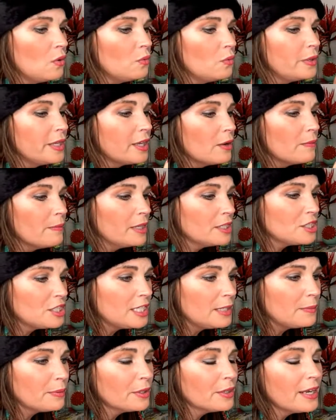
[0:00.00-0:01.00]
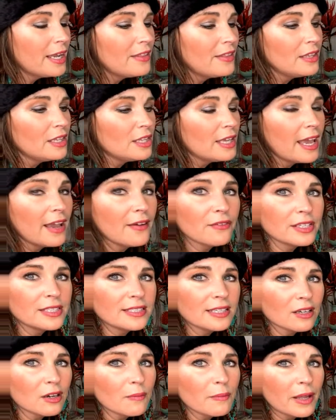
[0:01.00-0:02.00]
we go much deeper and then every
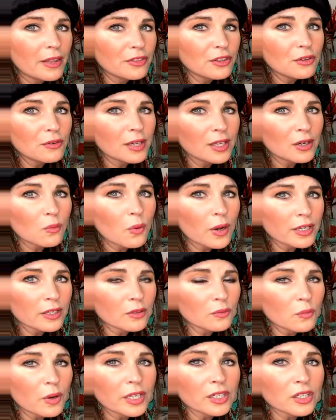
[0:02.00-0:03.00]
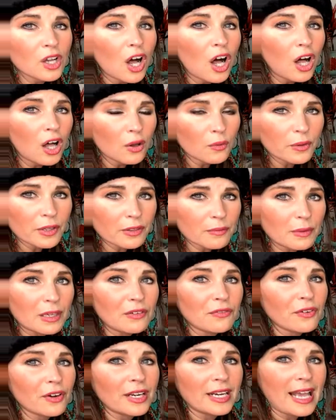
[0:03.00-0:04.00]
single month you get a one-on-one call with me
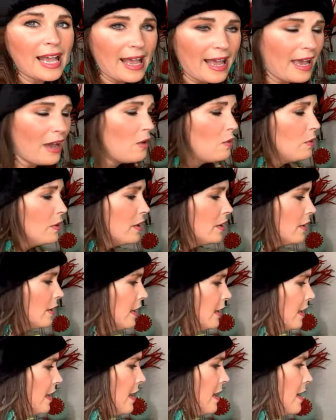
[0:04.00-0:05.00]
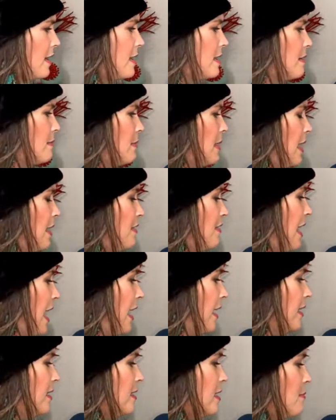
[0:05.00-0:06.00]
for an hour um, and
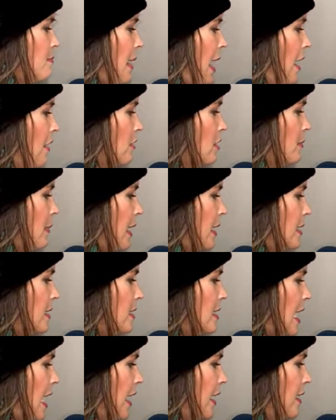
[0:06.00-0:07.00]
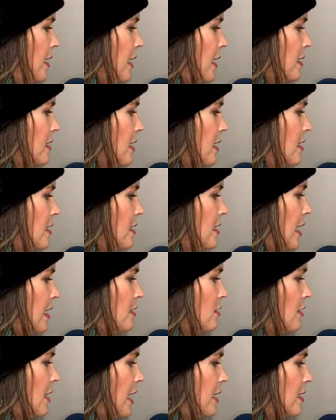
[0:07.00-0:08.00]
that is empowered by design that's a
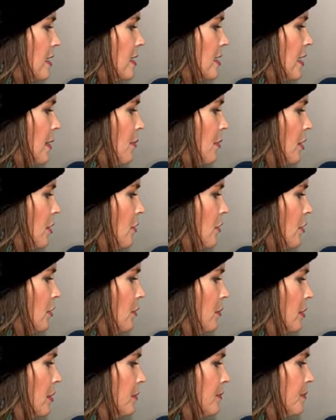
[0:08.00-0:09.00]
that's so that's a separate group